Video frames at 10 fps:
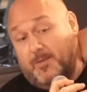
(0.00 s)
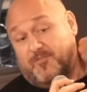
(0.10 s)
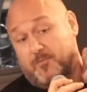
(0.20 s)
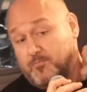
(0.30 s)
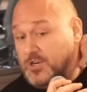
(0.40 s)
I'm
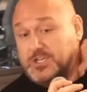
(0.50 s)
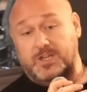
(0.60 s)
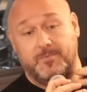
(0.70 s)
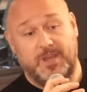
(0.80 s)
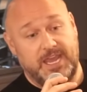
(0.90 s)
from British
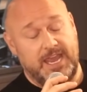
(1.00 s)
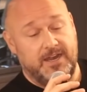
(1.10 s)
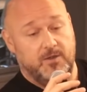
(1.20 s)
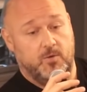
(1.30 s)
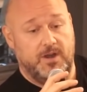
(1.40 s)
Columbia,
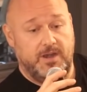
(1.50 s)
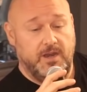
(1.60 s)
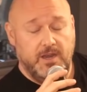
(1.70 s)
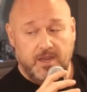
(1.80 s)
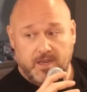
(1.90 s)
Canada, where
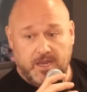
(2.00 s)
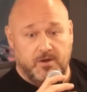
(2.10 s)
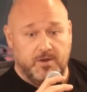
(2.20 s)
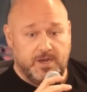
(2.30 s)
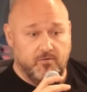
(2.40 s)

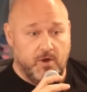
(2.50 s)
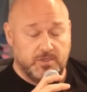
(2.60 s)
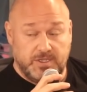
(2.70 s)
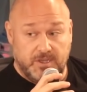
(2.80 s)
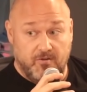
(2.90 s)
it
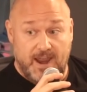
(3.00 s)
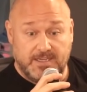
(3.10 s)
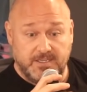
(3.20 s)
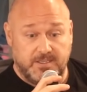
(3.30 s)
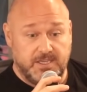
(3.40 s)
grows in the
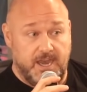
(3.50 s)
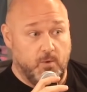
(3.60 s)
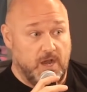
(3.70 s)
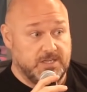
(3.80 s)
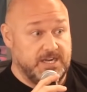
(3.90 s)
cracks in the
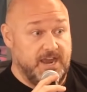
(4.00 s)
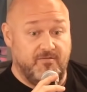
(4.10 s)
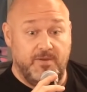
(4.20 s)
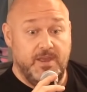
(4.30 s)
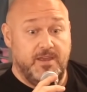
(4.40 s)
sidewalks. And
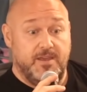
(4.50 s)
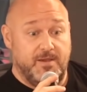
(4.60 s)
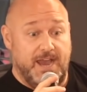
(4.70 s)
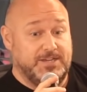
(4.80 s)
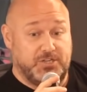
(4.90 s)

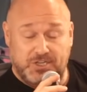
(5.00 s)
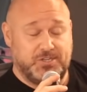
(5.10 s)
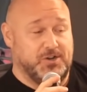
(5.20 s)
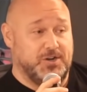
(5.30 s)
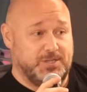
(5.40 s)
I just
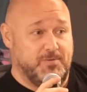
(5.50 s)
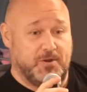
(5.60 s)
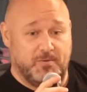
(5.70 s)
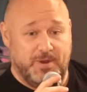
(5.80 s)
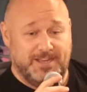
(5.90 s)
started
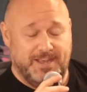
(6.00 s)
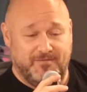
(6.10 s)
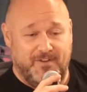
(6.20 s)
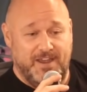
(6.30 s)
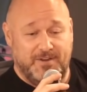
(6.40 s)
smoking weed like
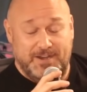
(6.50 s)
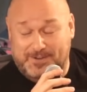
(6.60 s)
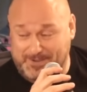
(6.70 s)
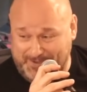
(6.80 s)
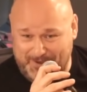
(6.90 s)
5
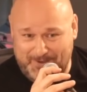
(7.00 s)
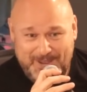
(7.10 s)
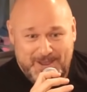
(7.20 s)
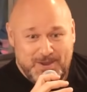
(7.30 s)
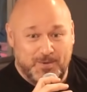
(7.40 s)
years ago,
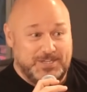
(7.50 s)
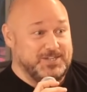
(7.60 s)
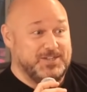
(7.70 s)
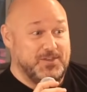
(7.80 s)
which is